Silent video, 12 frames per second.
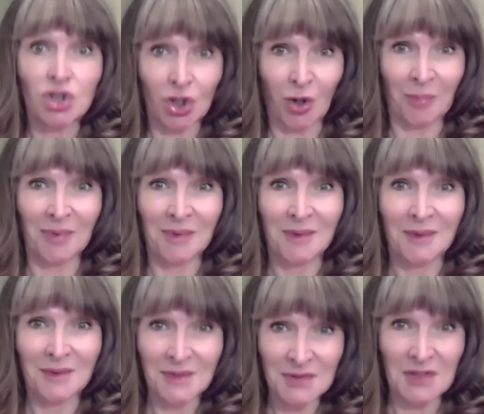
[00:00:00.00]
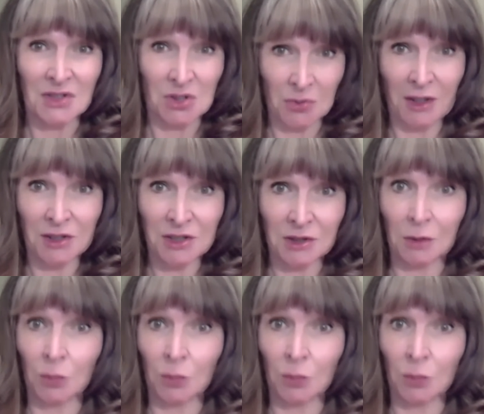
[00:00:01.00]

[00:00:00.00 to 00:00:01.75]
job situation,